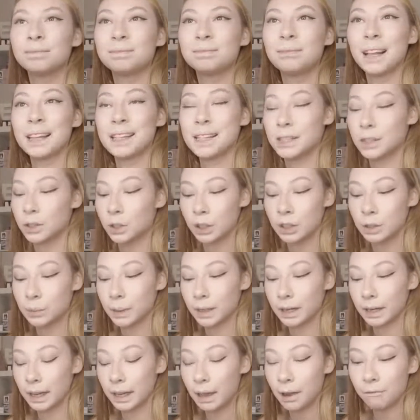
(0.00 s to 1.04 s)
That's as good as we're
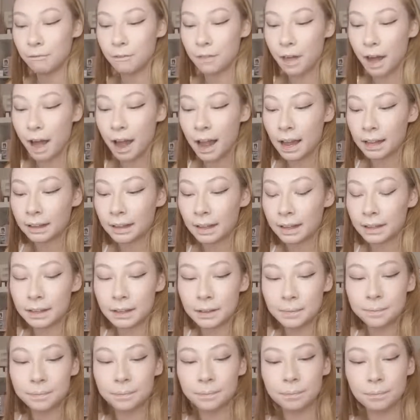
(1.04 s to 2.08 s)
gonna get for the eyeliner.
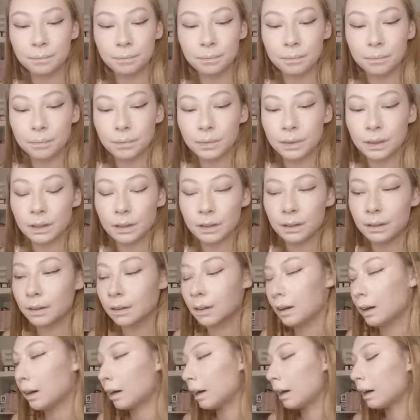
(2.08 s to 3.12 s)

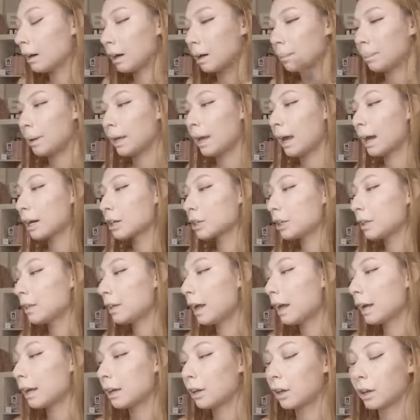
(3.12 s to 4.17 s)
RIP, actually,
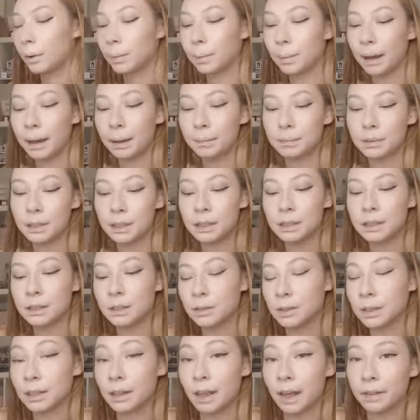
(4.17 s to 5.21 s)
that can go in my empties. You'll
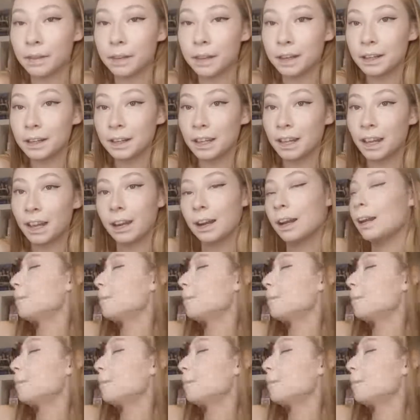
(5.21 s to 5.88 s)
see that at the end of the year